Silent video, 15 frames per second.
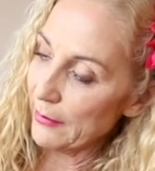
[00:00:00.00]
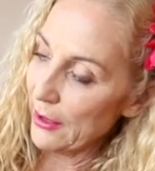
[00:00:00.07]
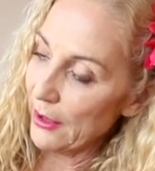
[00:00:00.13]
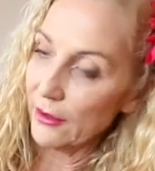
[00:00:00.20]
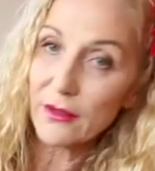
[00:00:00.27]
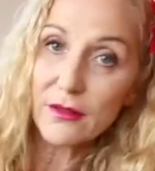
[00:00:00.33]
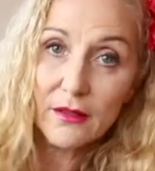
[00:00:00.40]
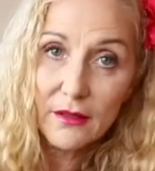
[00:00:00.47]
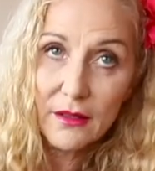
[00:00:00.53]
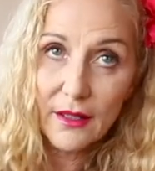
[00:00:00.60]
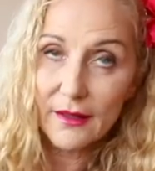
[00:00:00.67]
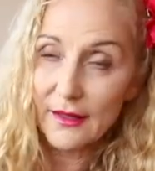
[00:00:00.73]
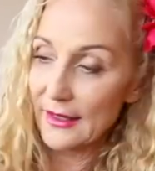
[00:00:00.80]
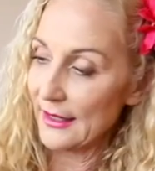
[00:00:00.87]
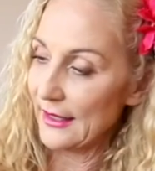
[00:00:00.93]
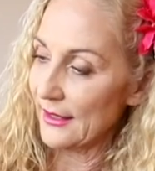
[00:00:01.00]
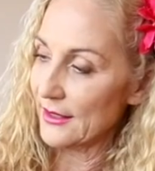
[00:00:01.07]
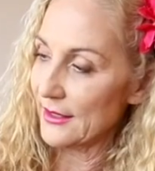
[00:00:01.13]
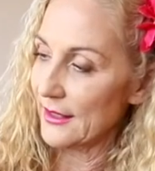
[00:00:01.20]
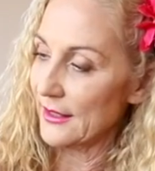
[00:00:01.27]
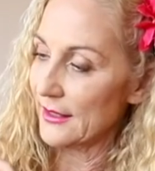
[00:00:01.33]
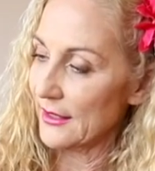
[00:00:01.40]
bone that the ear
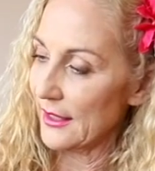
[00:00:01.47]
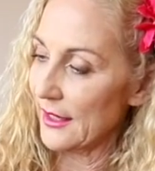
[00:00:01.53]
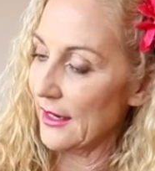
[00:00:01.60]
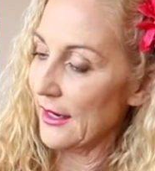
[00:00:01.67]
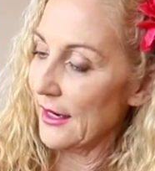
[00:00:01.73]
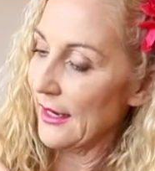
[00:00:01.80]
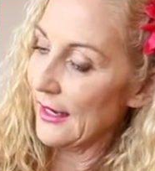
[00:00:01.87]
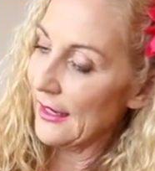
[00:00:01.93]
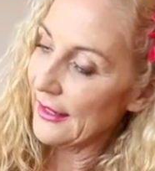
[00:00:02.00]
sits in.